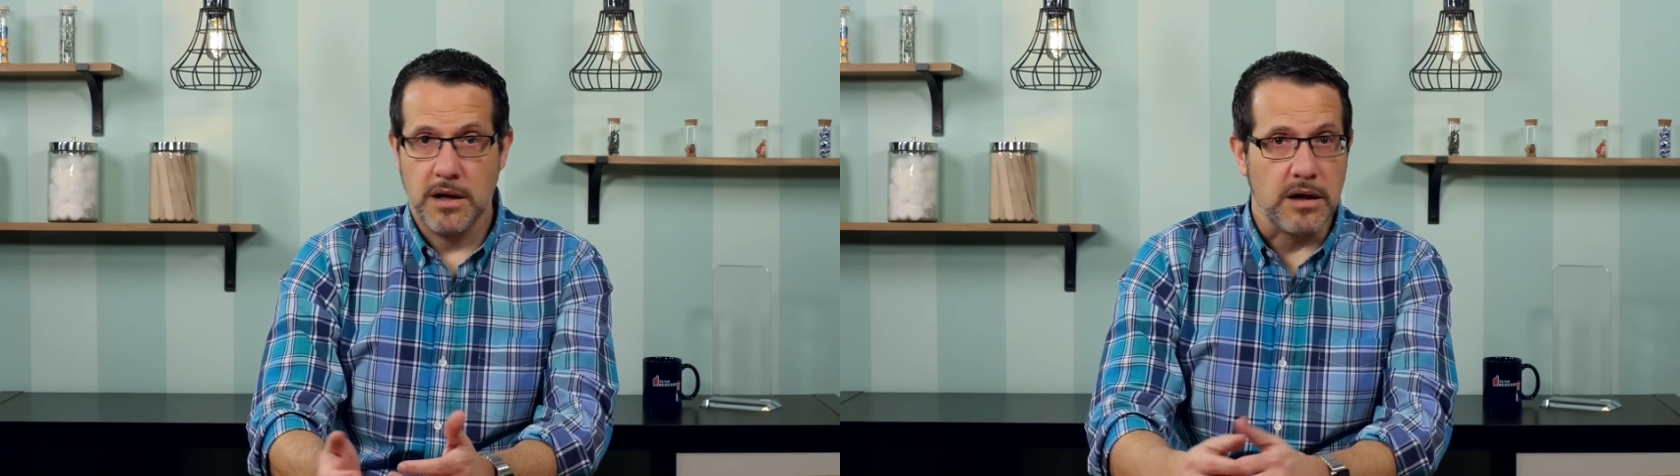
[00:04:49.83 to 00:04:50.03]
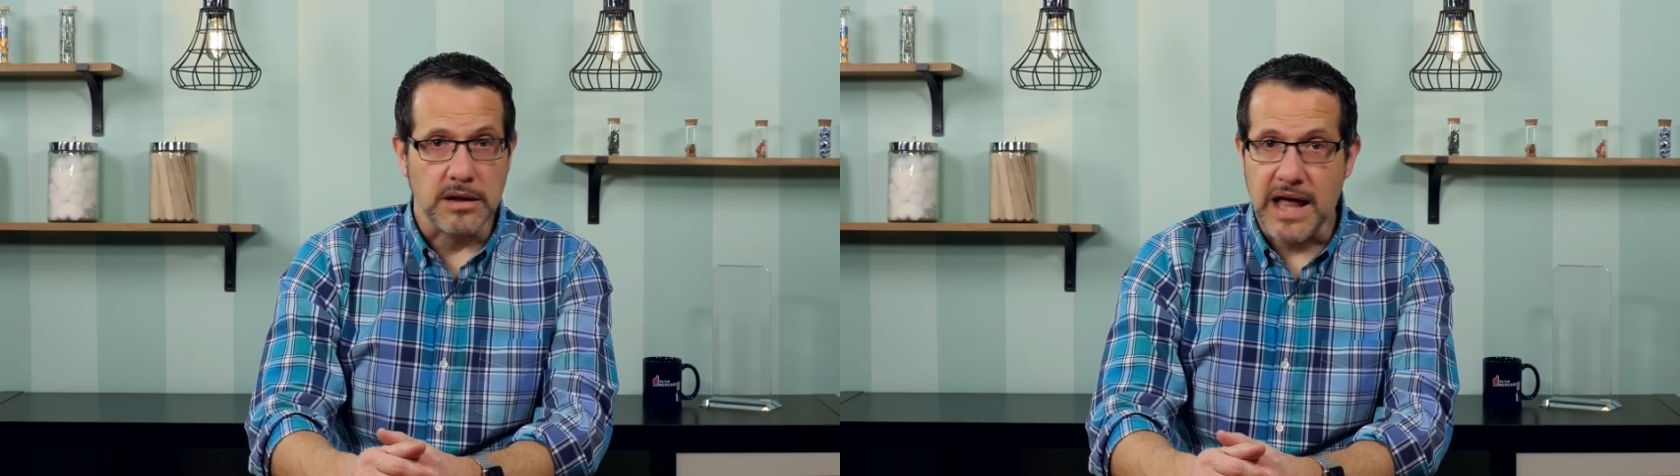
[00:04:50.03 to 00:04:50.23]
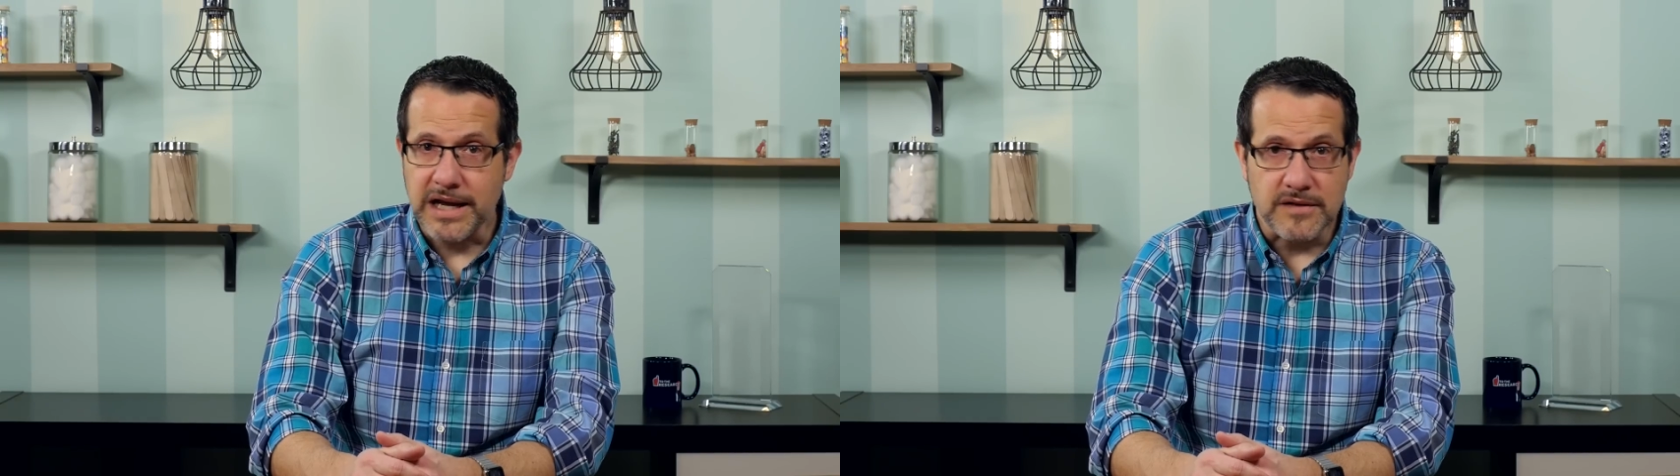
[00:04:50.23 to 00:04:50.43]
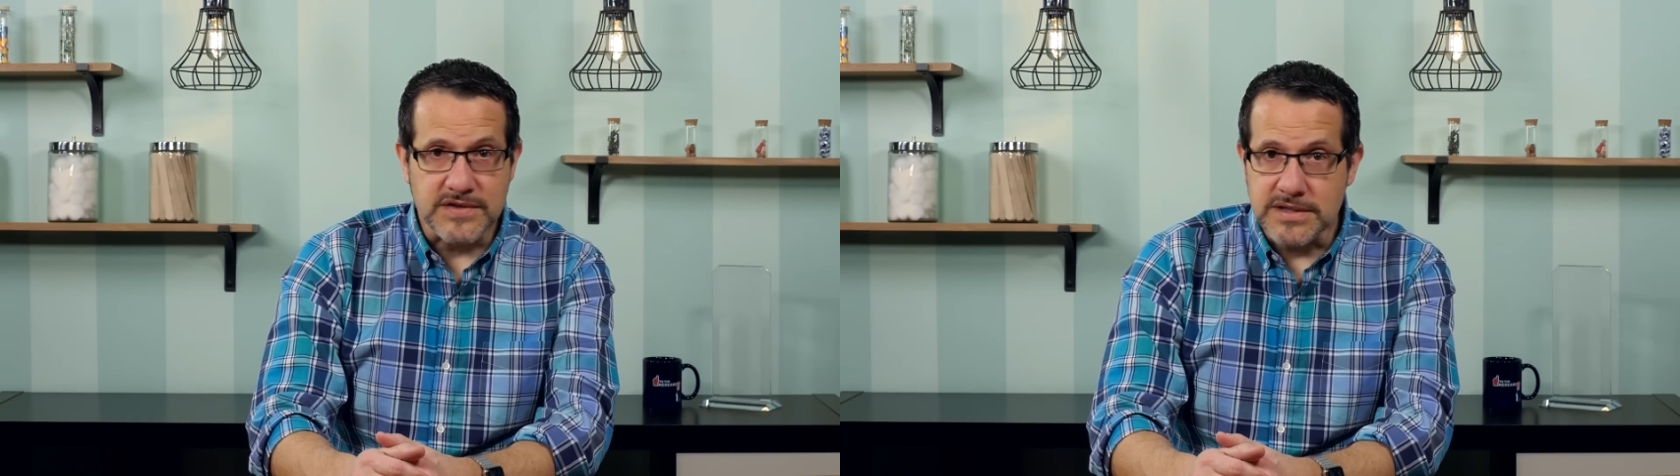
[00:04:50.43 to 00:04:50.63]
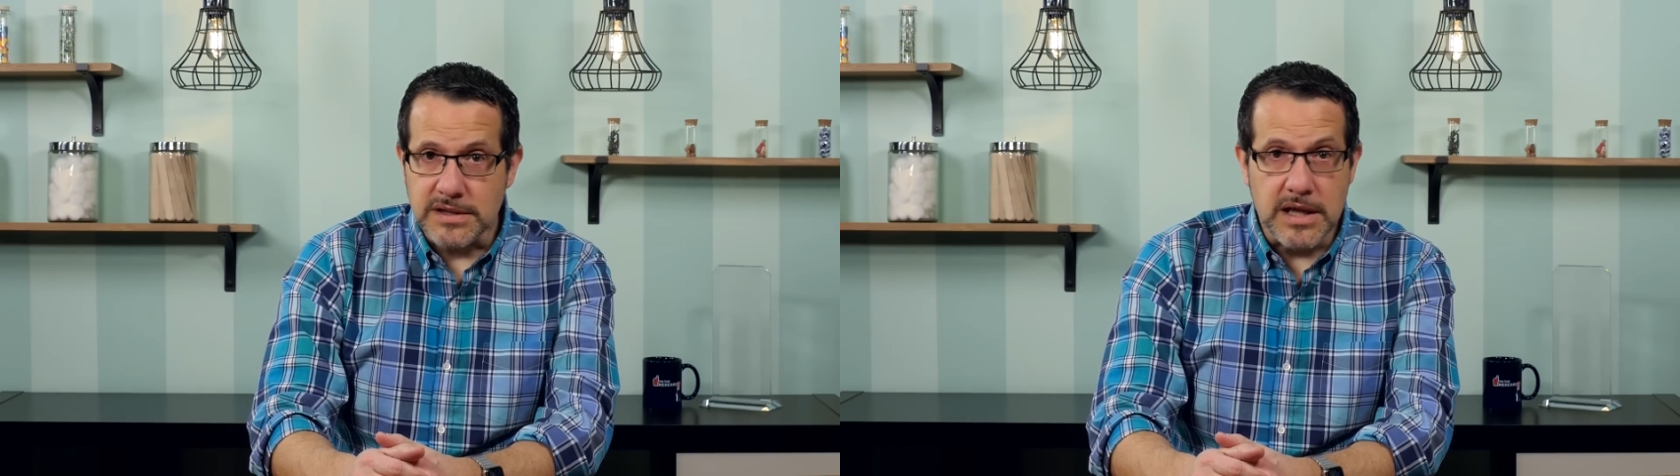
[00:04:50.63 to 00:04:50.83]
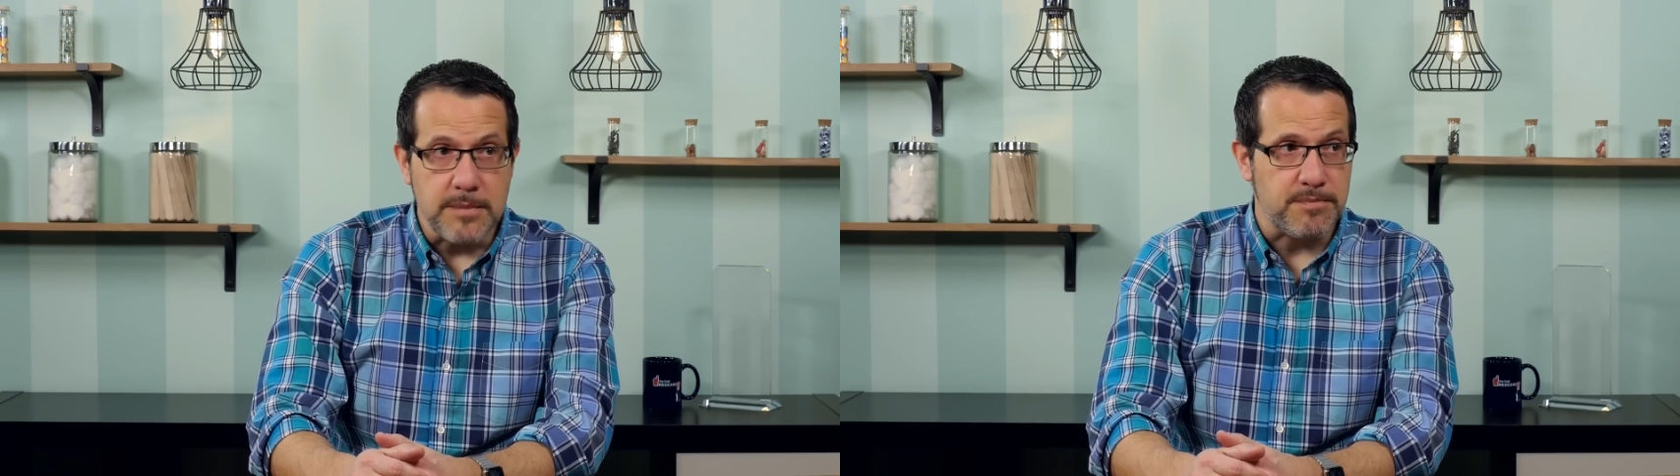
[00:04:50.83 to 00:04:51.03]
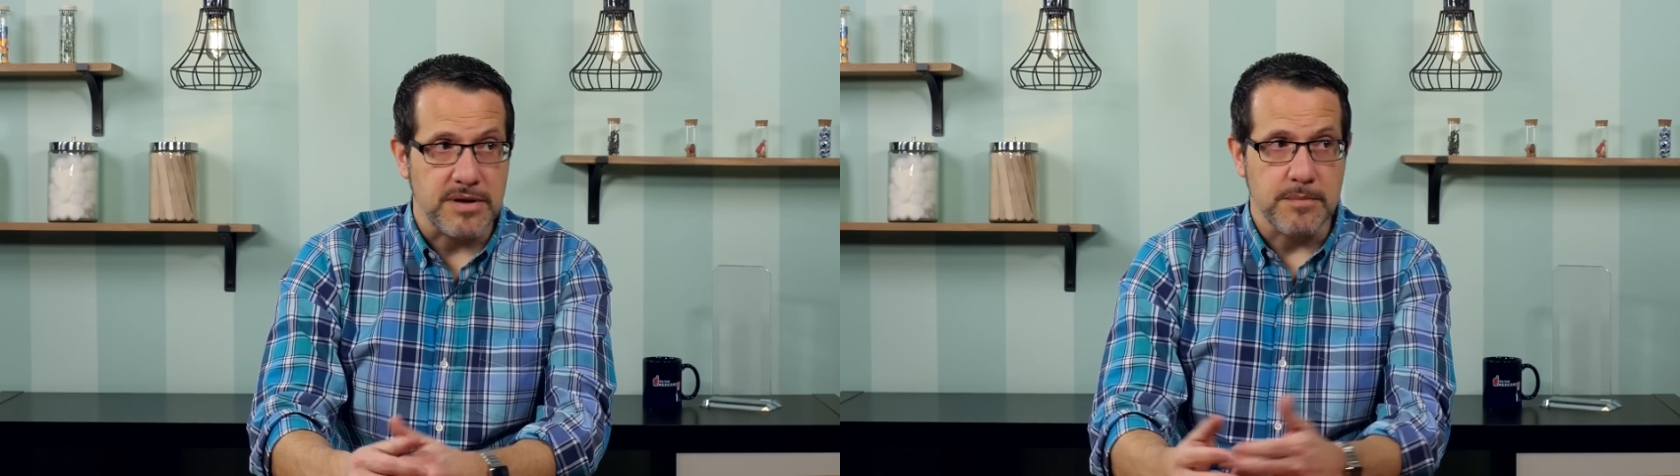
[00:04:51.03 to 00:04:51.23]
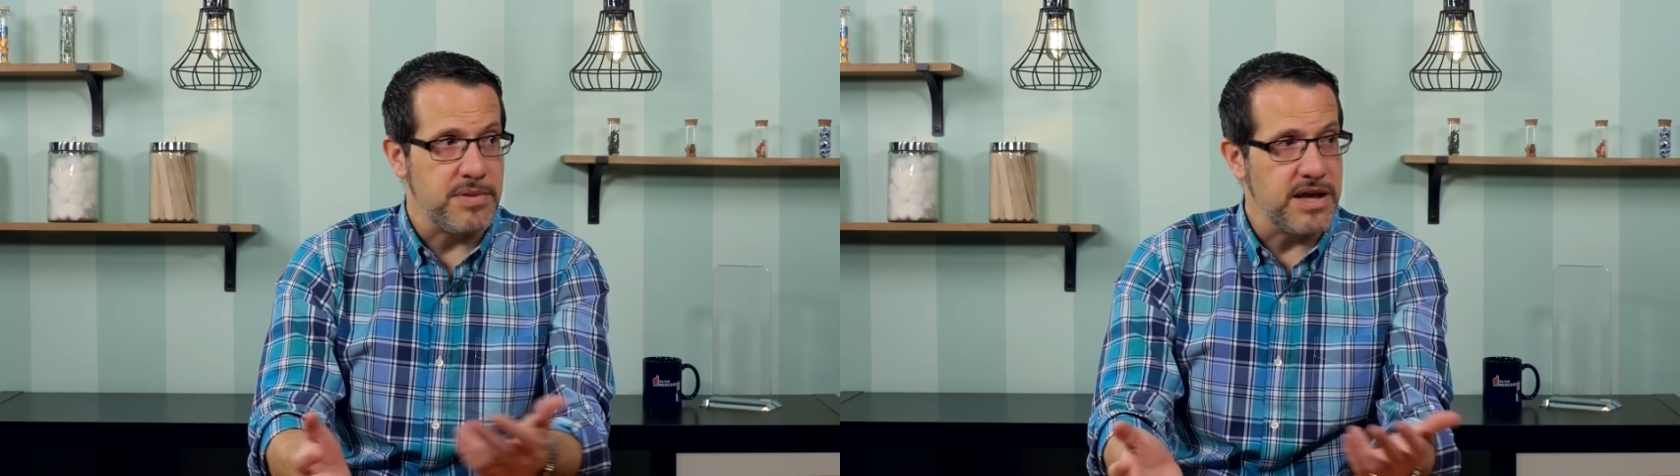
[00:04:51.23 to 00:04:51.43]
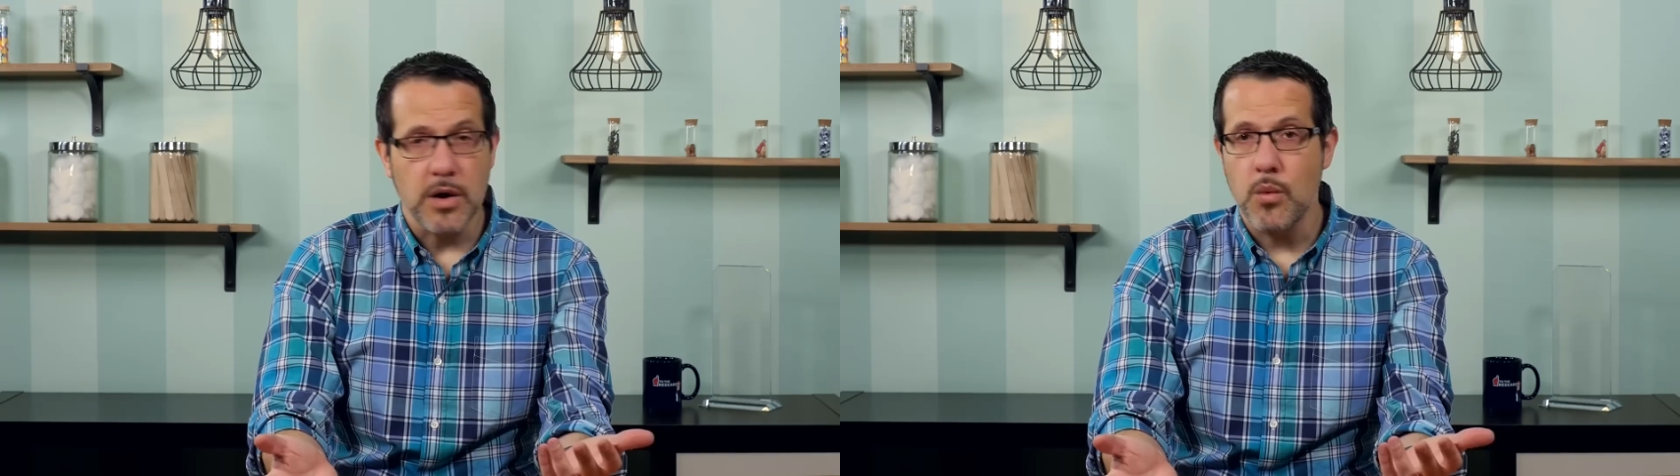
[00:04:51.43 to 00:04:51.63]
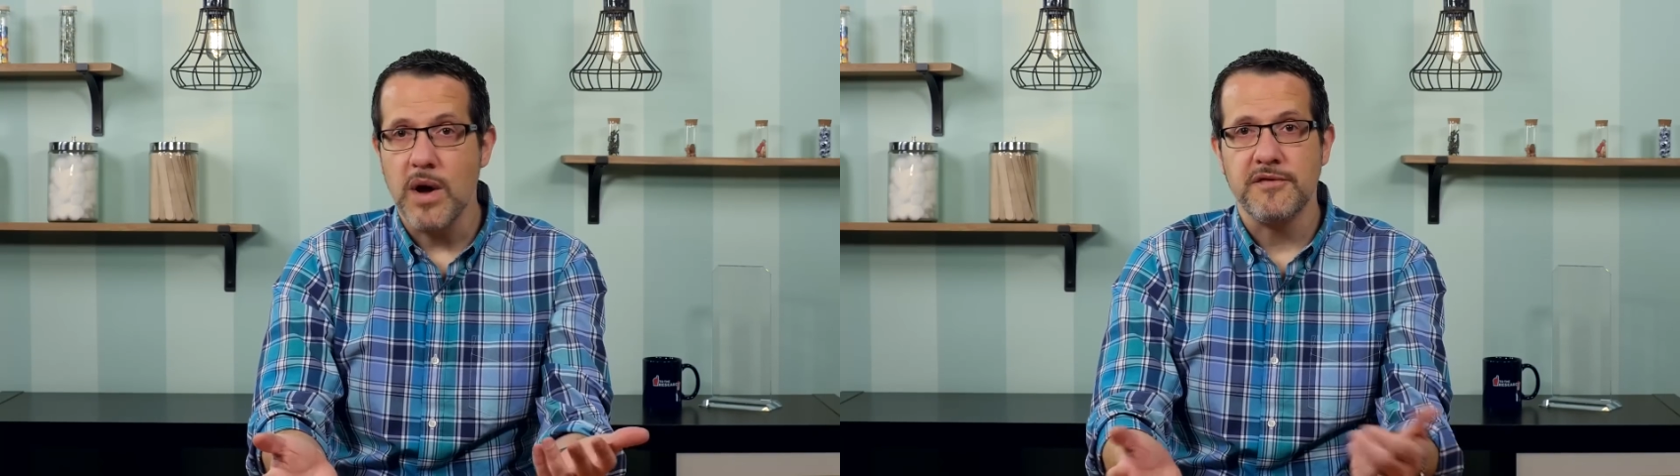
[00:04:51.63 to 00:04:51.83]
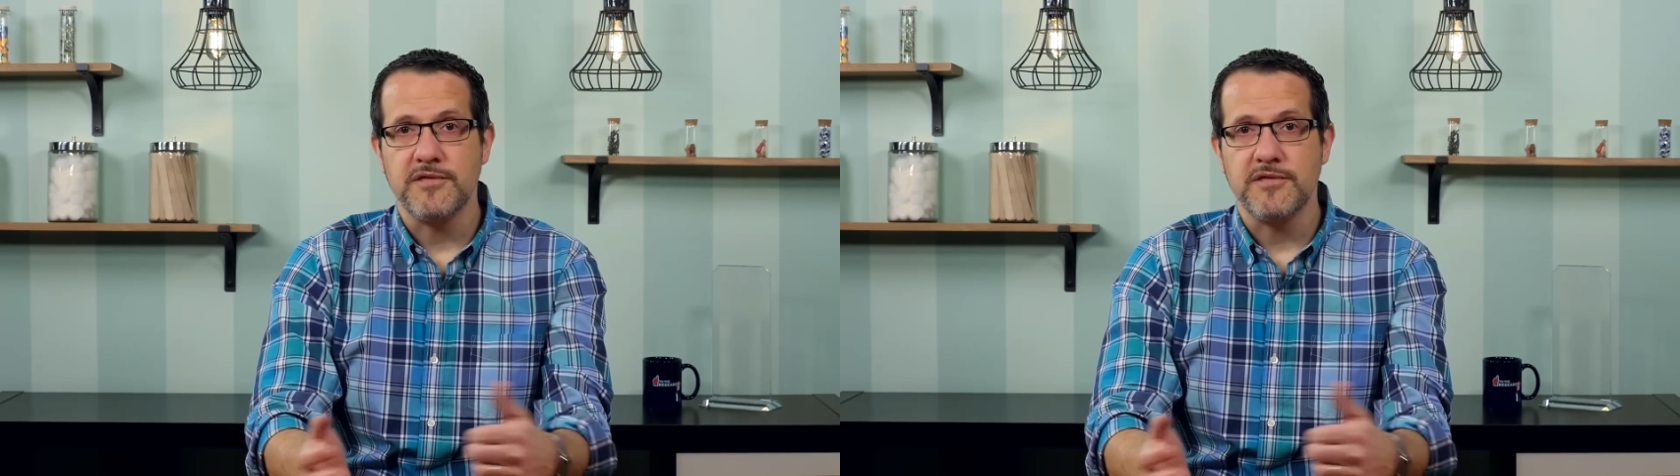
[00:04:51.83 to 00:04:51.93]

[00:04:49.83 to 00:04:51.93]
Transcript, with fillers: A lack of sleep and being away